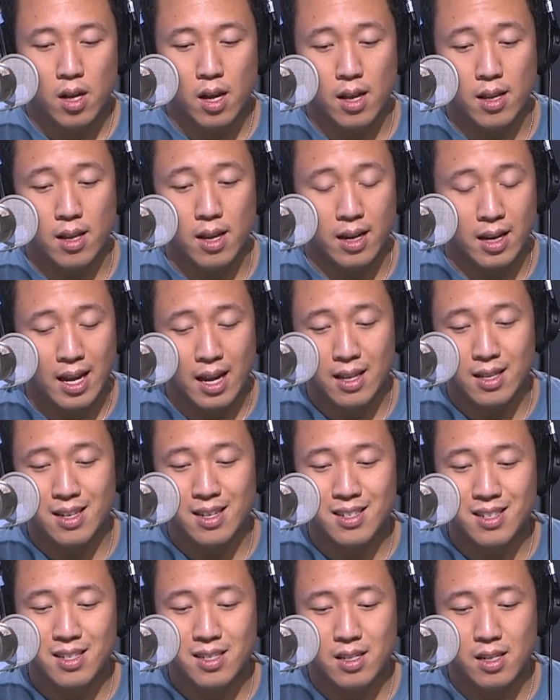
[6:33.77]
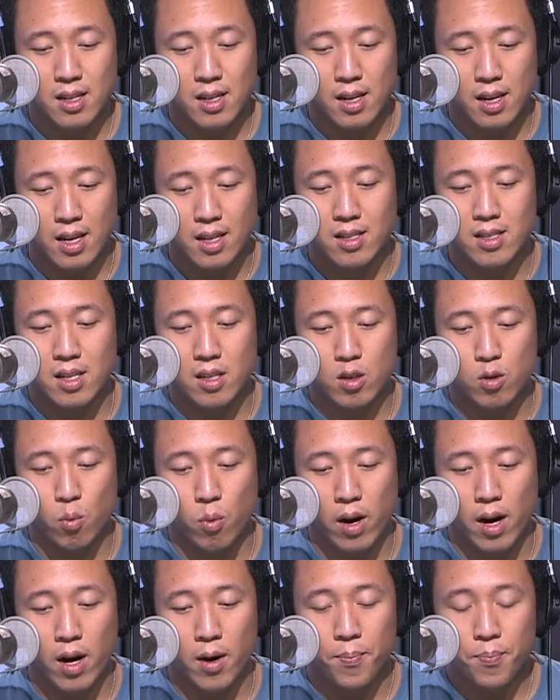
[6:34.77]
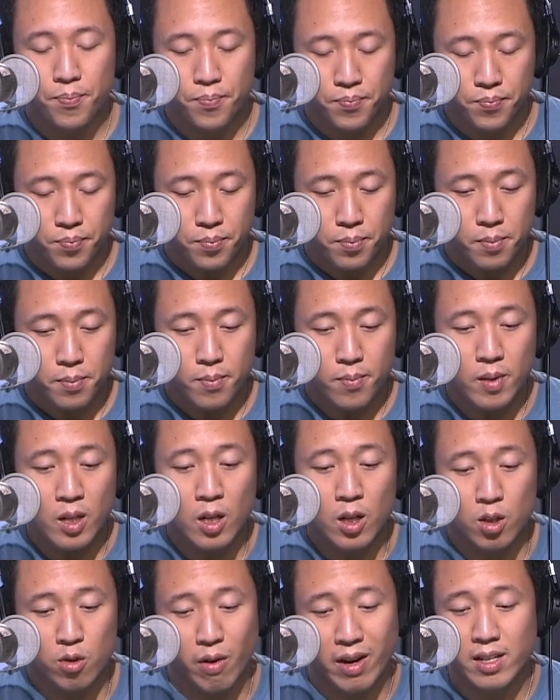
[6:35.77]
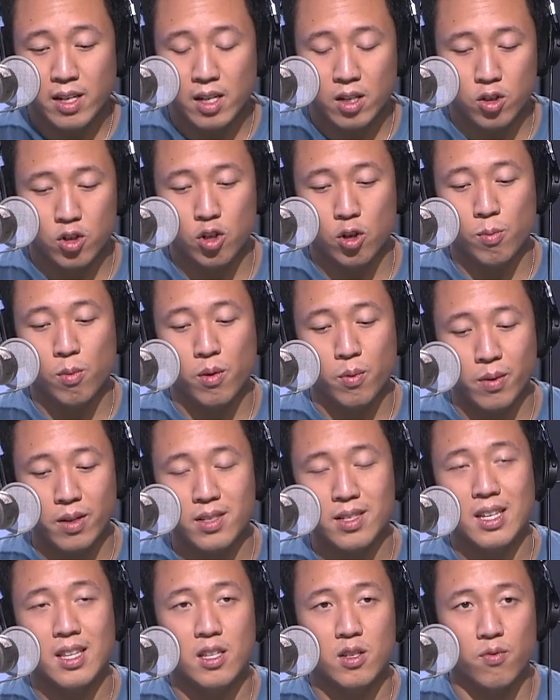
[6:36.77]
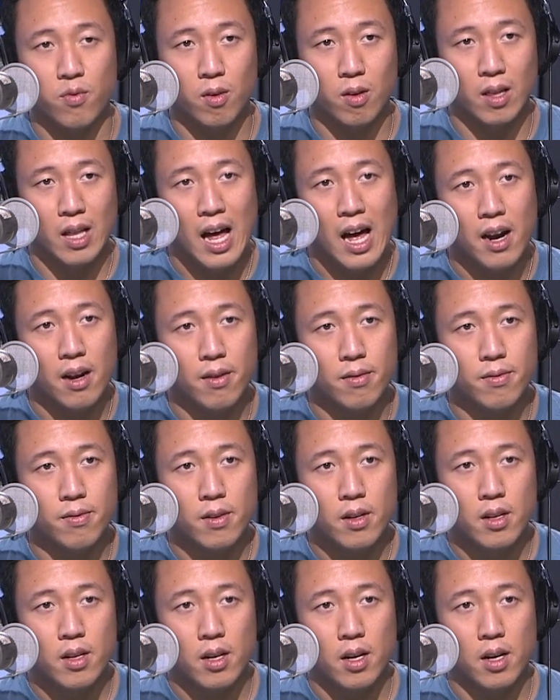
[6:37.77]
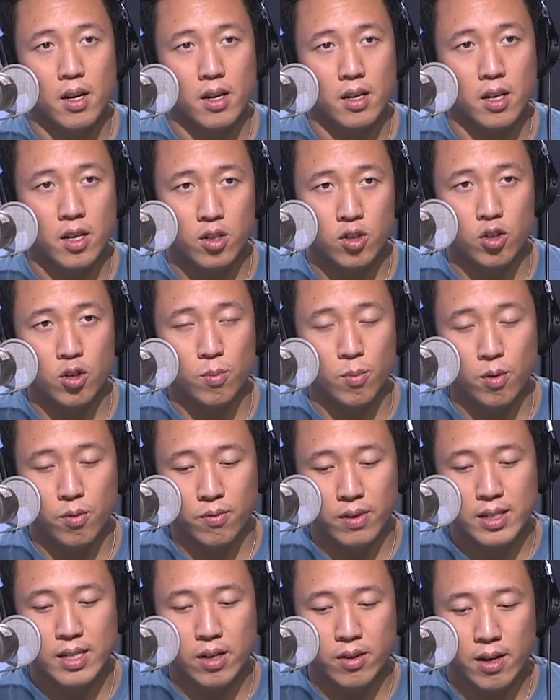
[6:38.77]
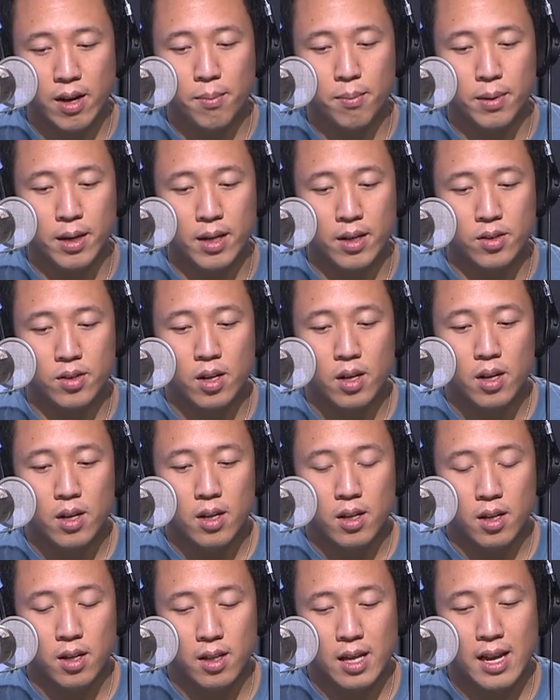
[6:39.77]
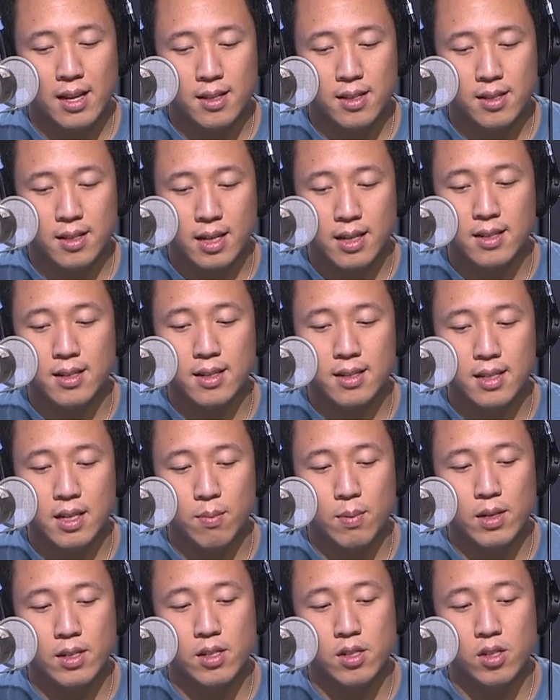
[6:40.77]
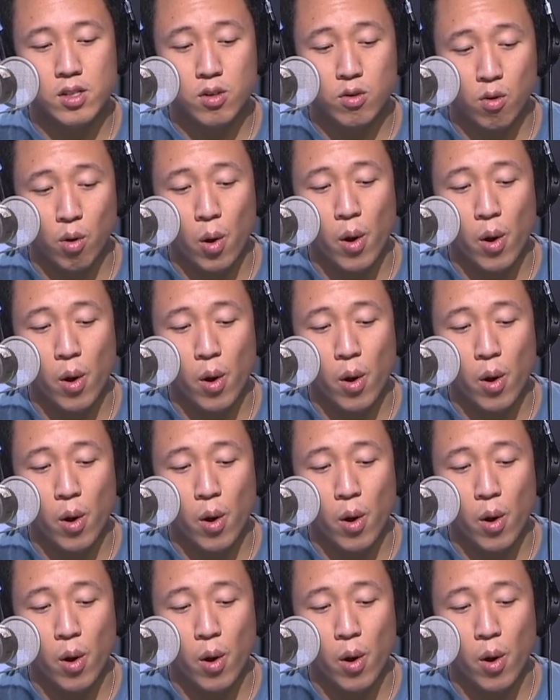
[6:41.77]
And again, this is an instance where direct-to-consumer, and we see this for a lot of consumer and retail companies, that DTC business is